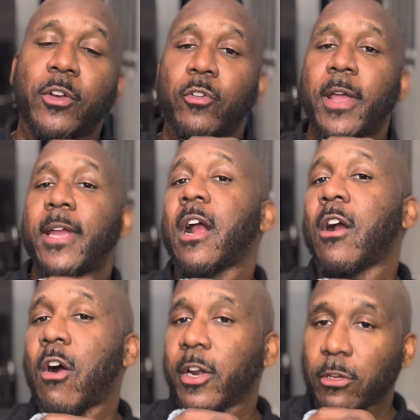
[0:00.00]
create our
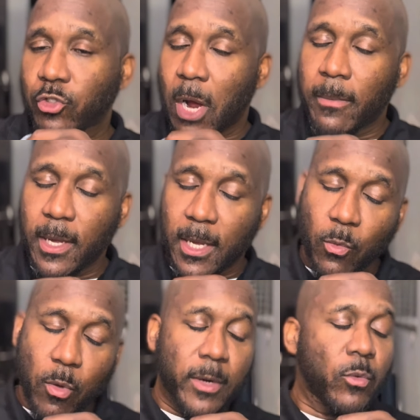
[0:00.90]
audio drama in
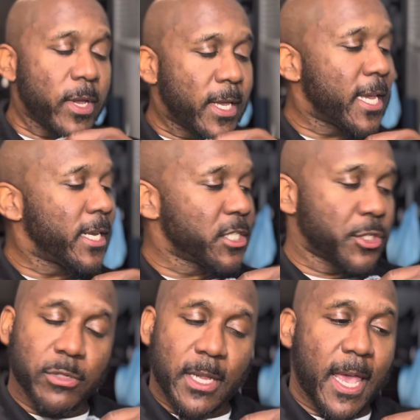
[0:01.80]
1 weekend is
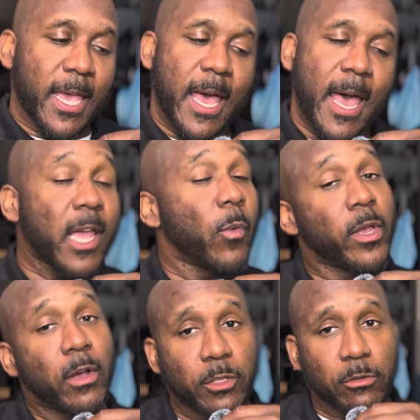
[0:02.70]
using AI. We're
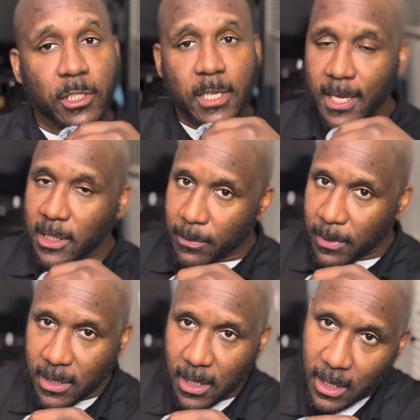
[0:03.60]
going to use
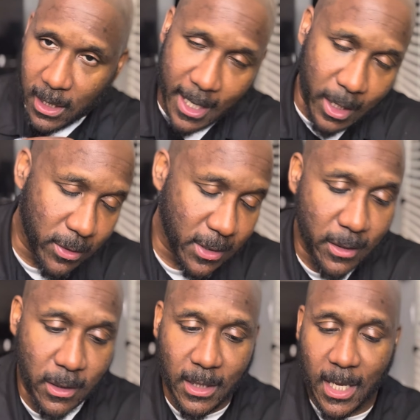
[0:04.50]
ChatGPT. I know it's
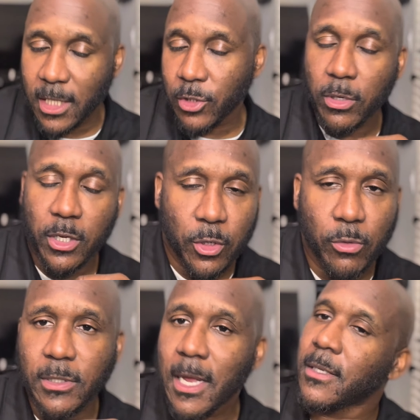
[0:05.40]
other things you can
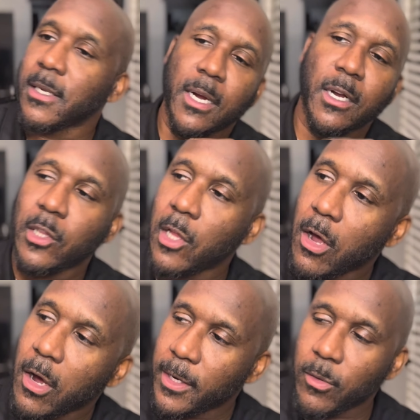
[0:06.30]
use out there,
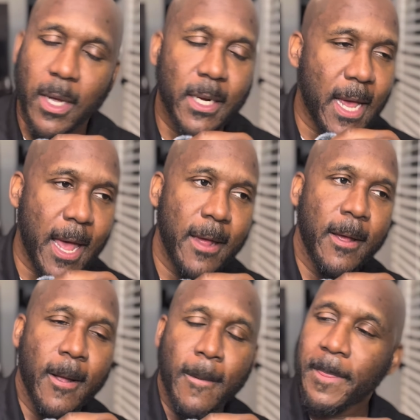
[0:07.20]
Claude and whatnot.
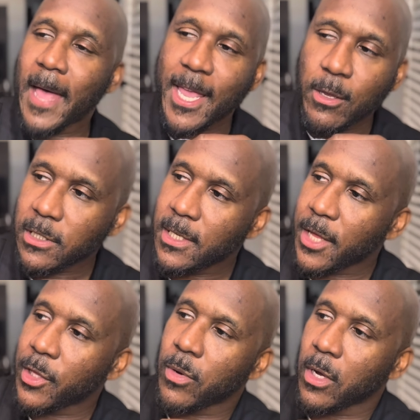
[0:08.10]
I use
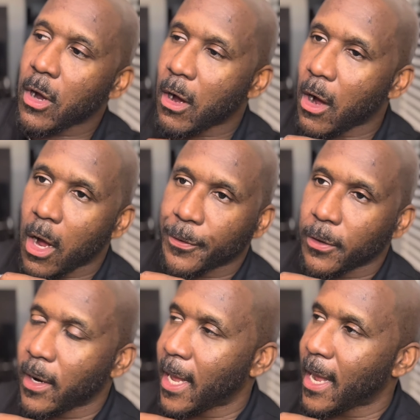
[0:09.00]
another one called
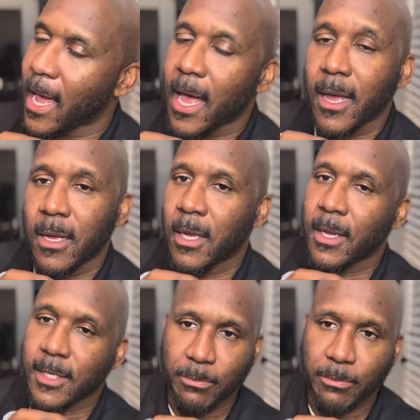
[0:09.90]
Author AI. There's